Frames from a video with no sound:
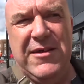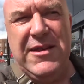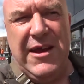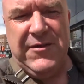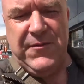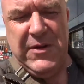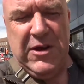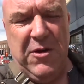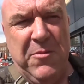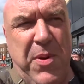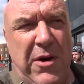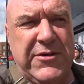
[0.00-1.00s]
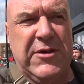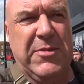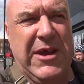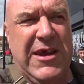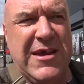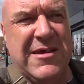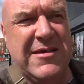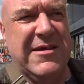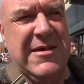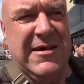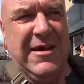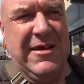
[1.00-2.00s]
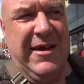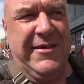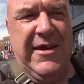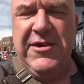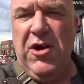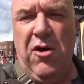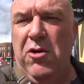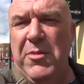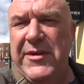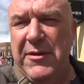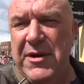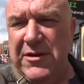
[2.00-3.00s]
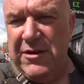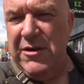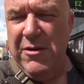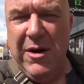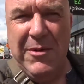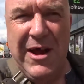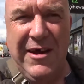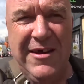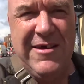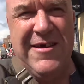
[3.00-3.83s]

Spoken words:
last video possibly, and like I say, don't hold me to it, you know what I'm like.